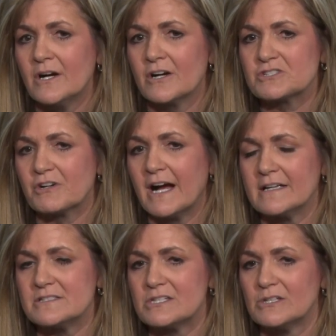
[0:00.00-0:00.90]
are
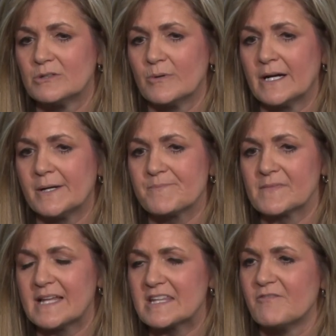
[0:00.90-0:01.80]
trying to um,
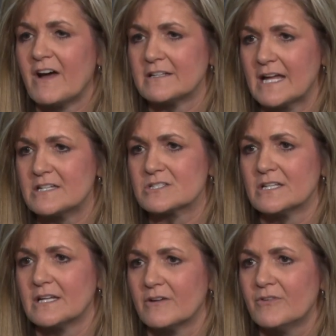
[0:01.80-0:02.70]
lay the
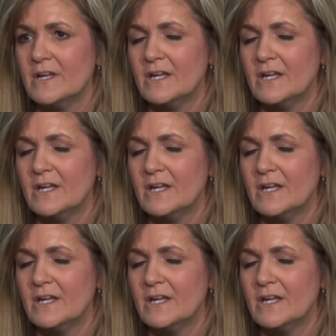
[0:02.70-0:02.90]
foundation of